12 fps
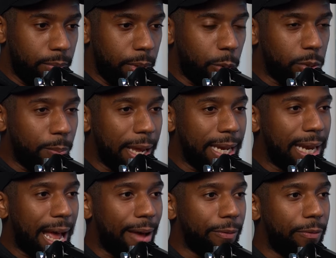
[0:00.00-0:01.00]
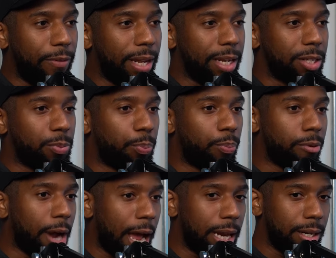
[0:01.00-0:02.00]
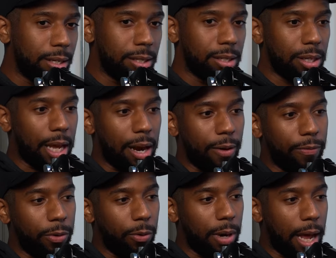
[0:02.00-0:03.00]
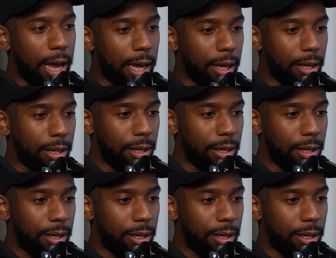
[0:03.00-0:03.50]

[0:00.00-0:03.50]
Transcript: it was mainly like fitness brand. And I felt like